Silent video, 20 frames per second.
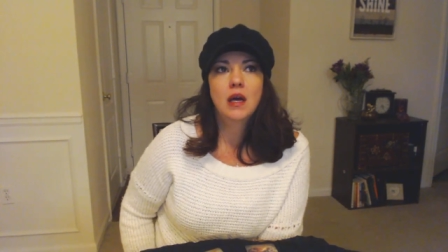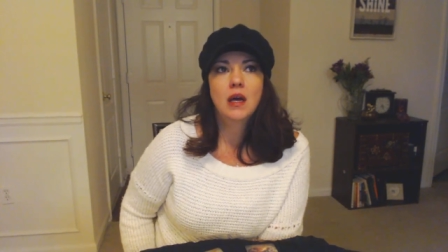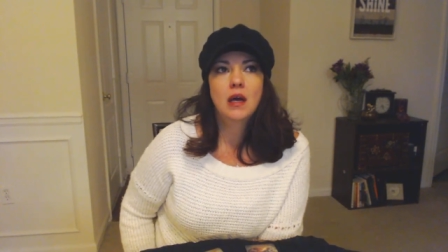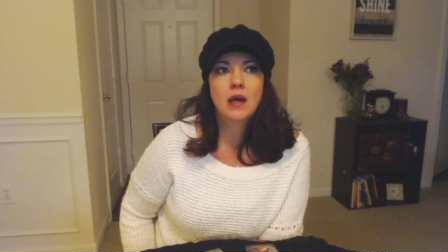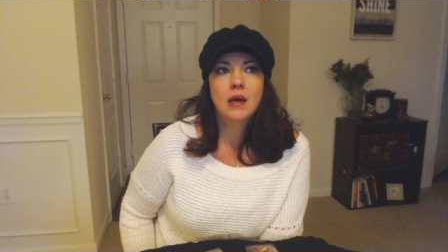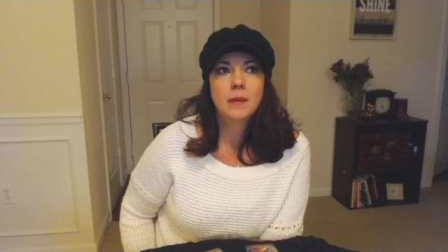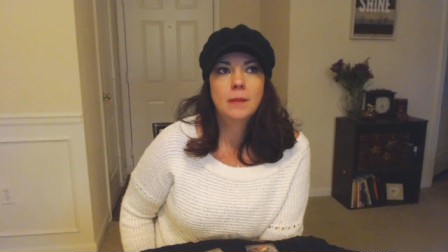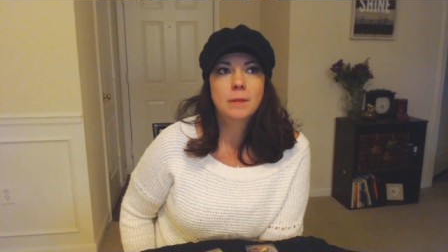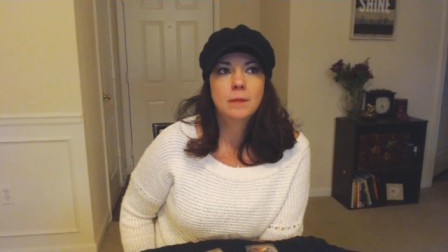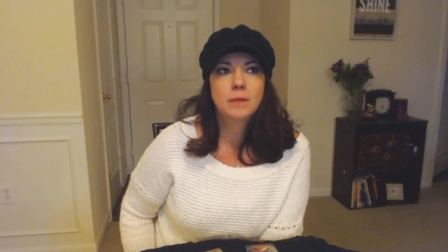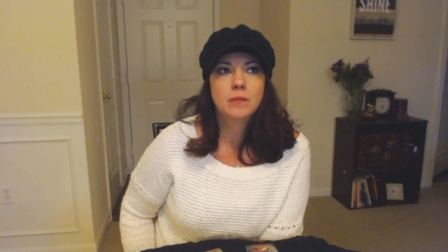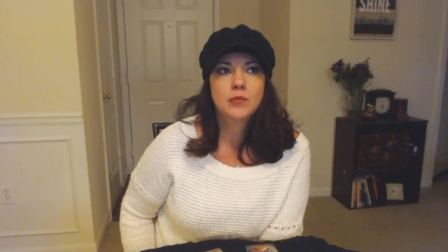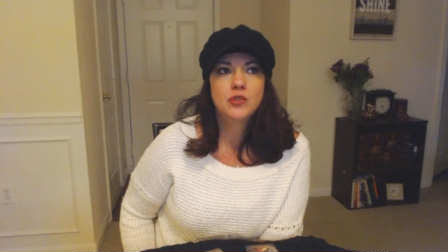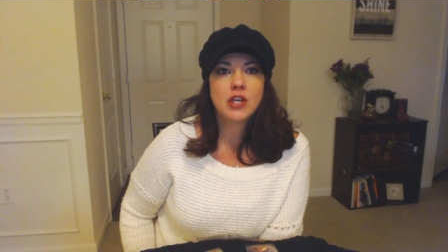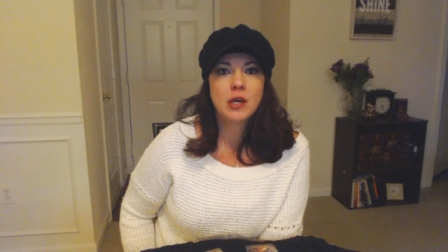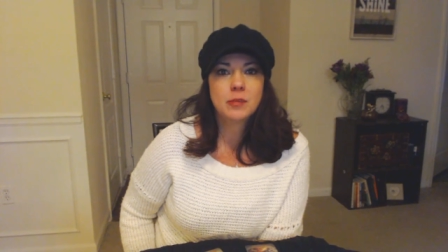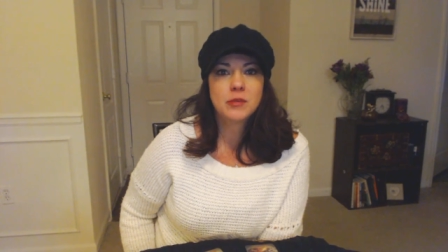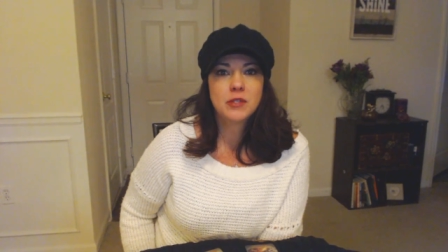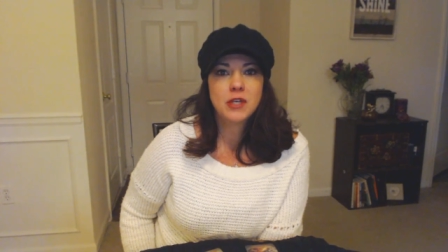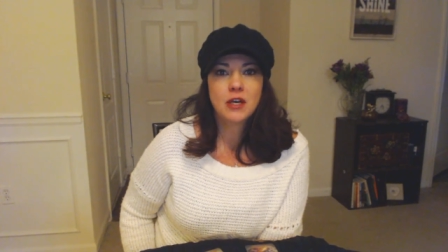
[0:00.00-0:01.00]
um,
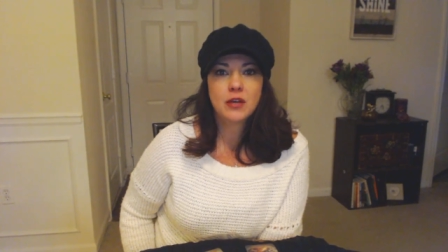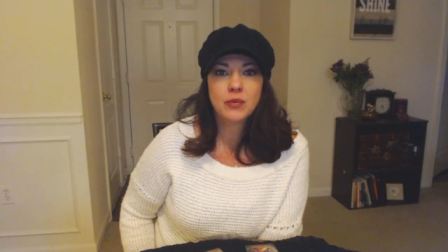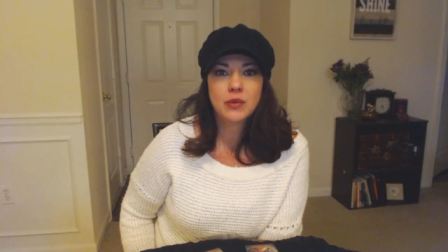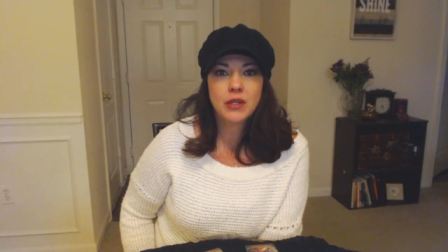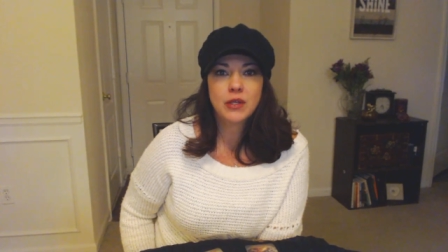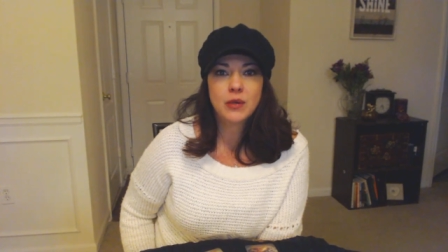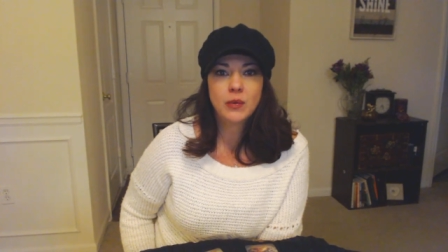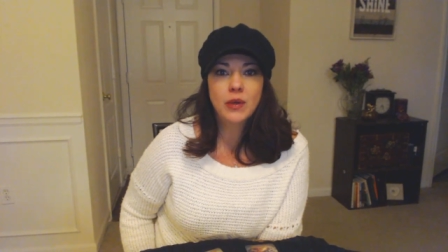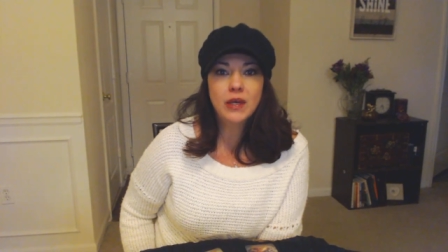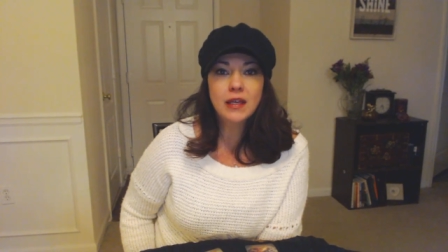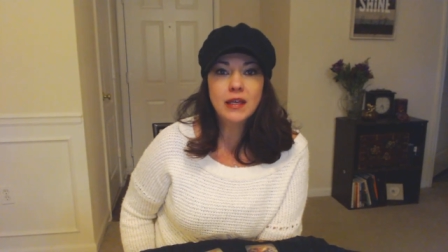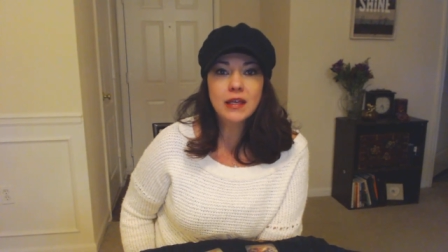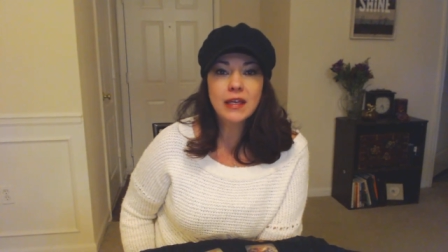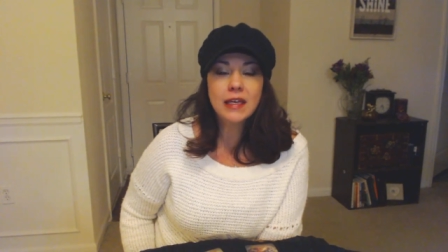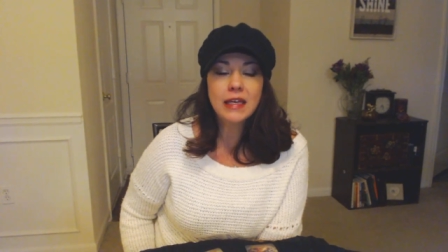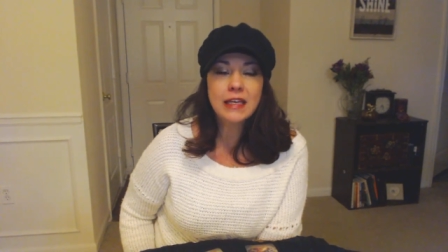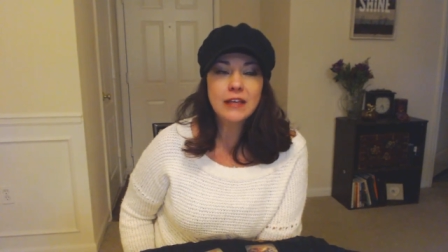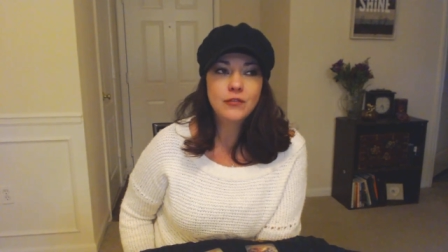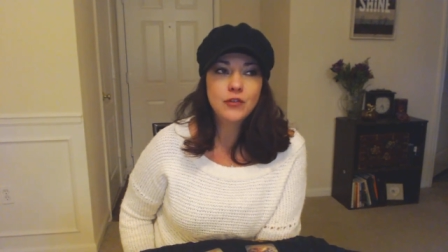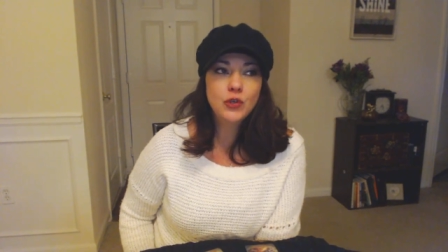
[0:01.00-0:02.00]
shop talk really quick.
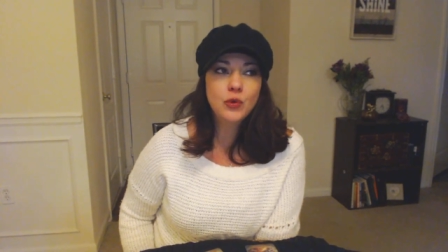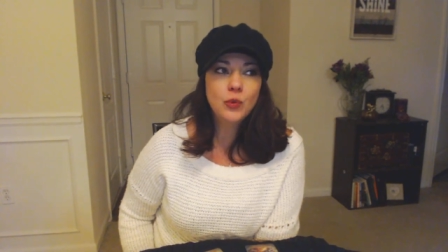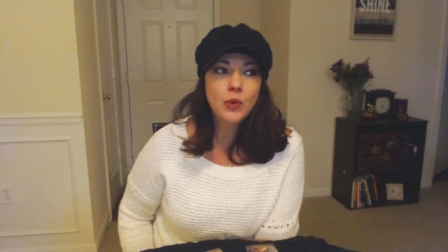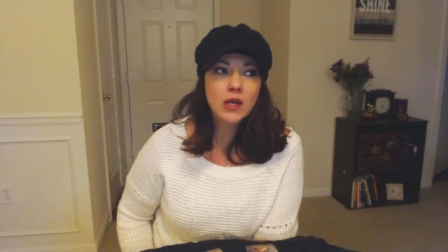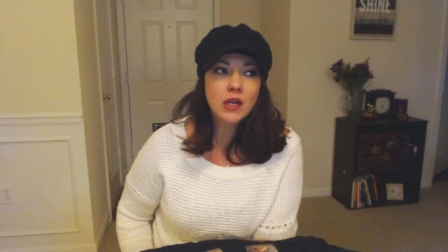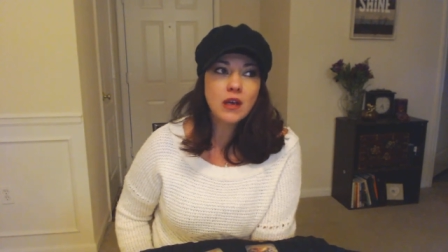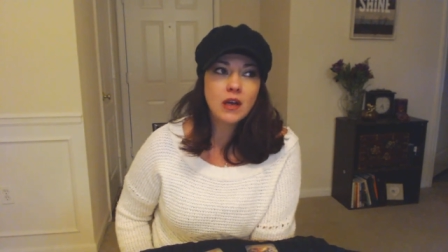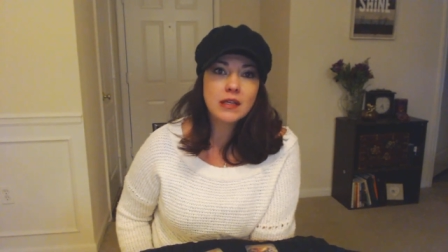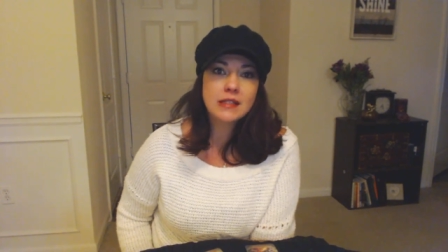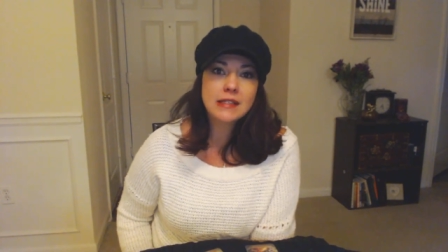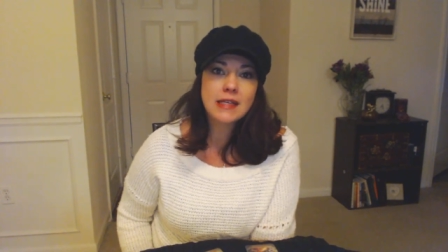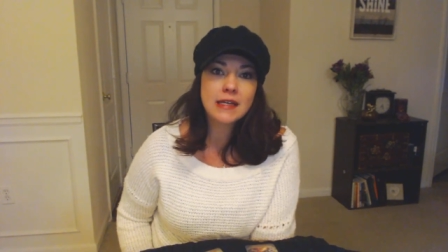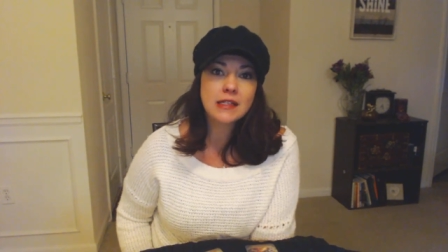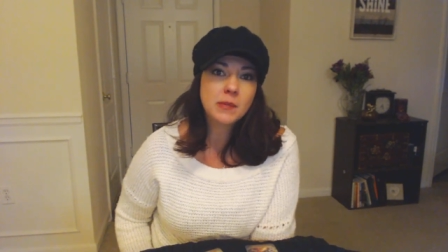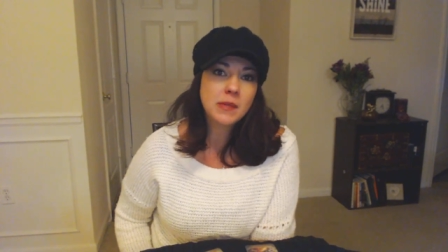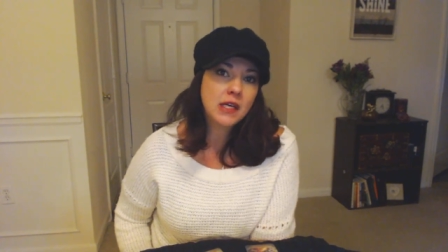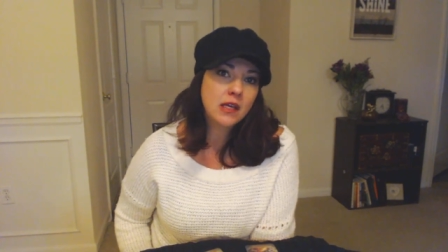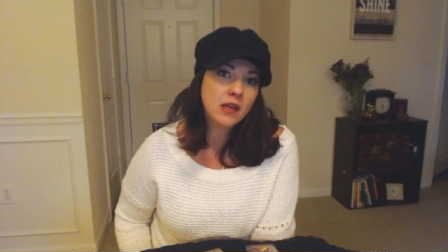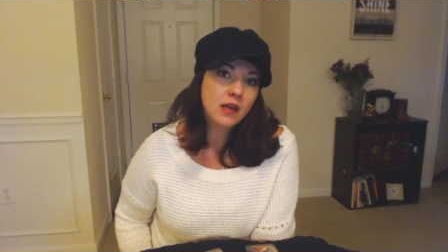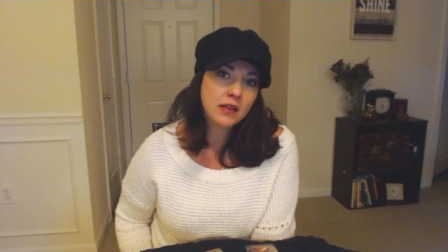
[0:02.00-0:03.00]
If you want to
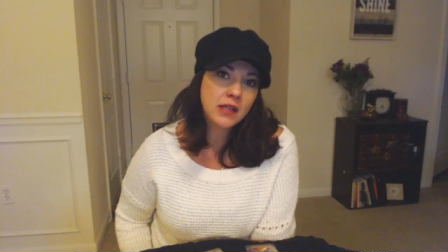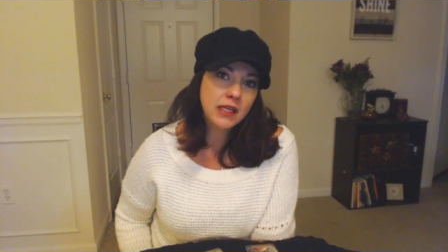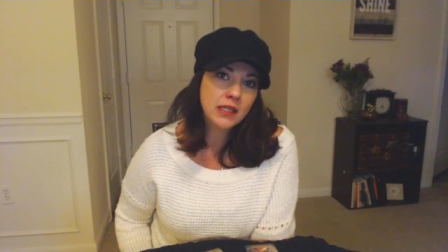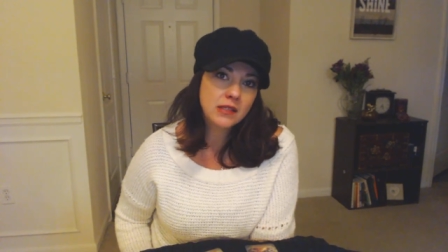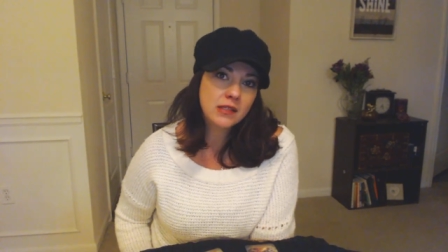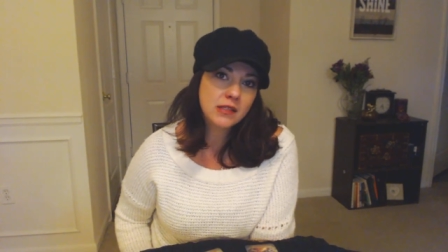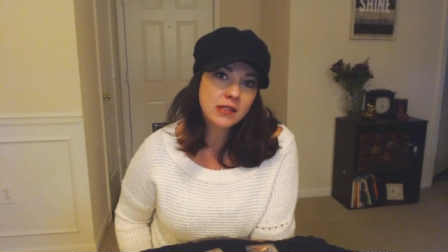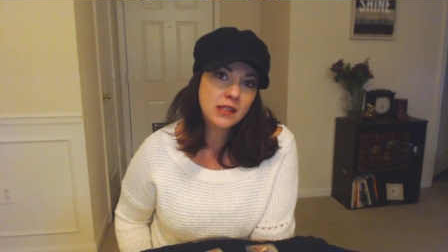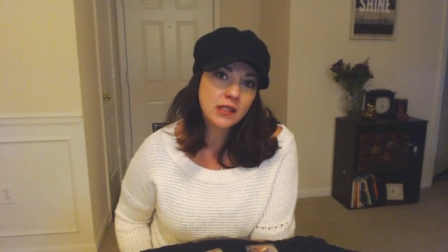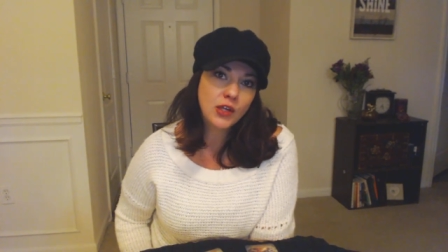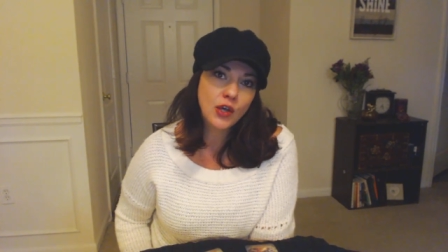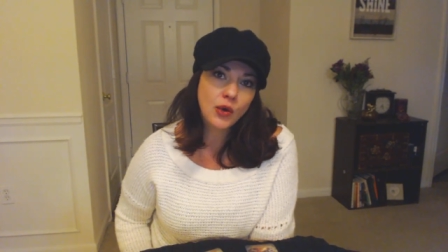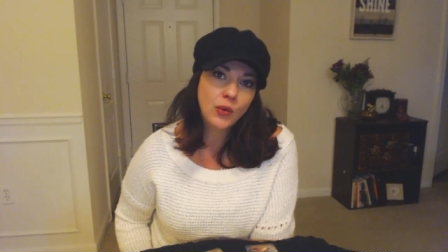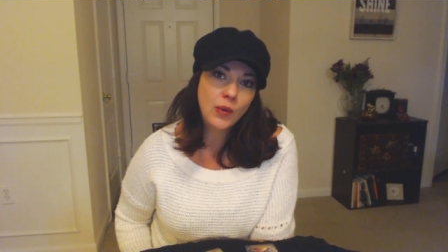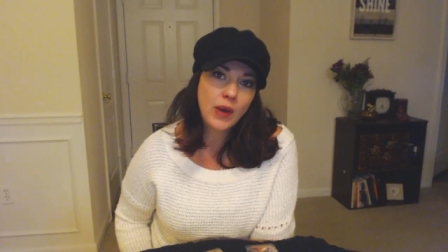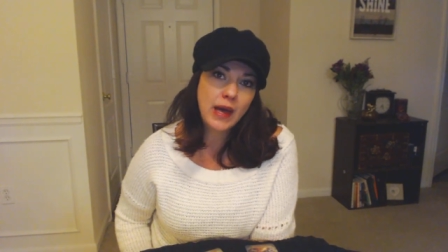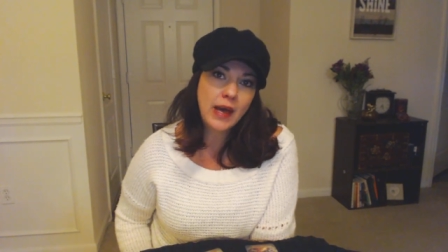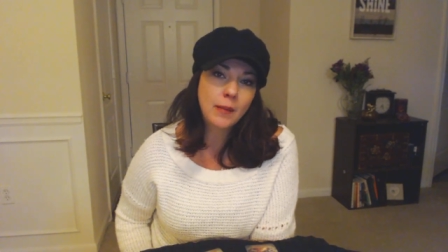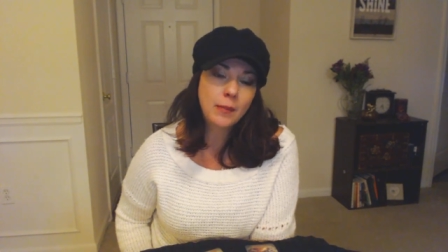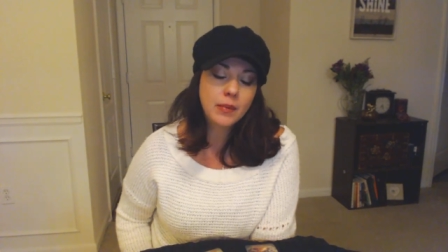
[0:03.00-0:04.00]
contact me on the
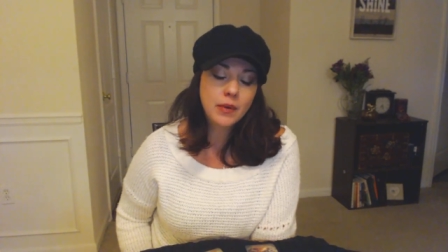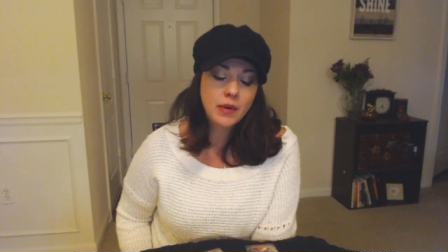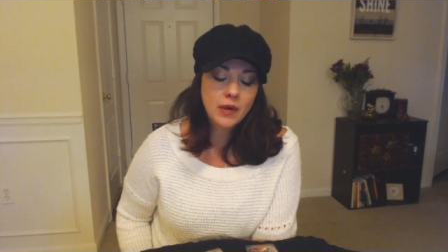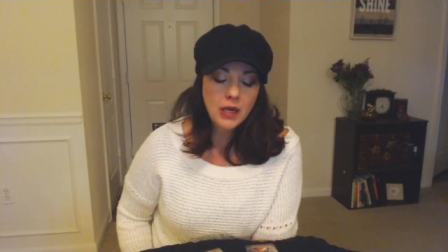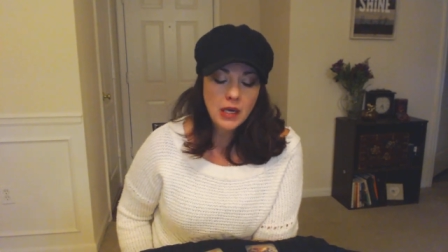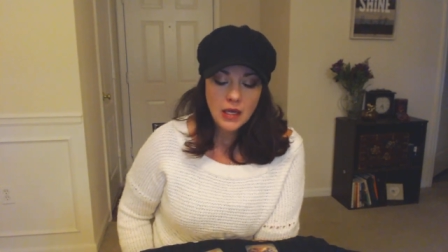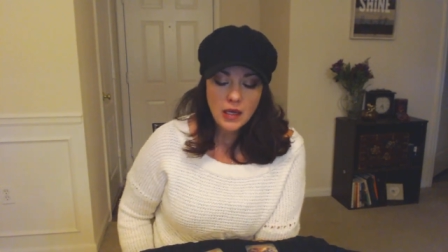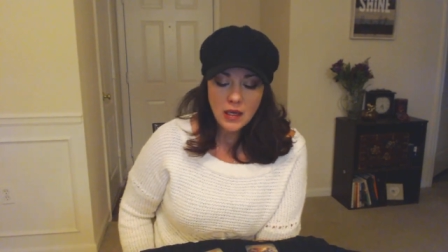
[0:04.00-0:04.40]
InstantGo app,